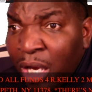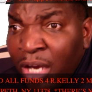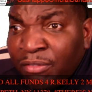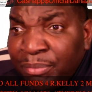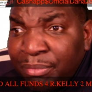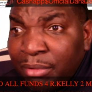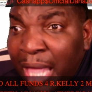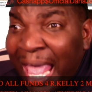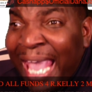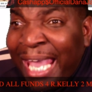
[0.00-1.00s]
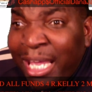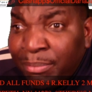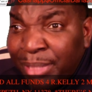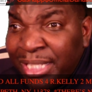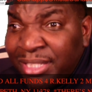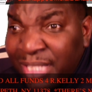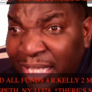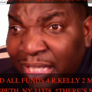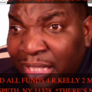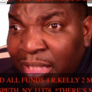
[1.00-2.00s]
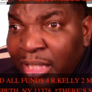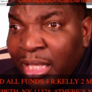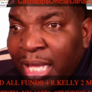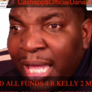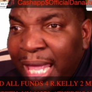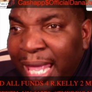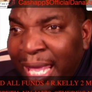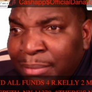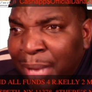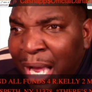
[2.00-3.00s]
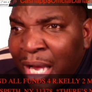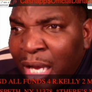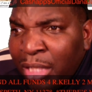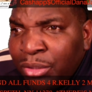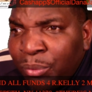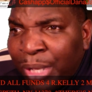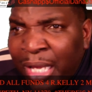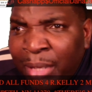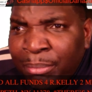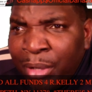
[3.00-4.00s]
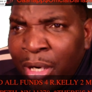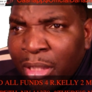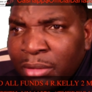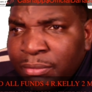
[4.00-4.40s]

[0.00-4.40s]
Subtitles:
of me singing in my underwear and bra.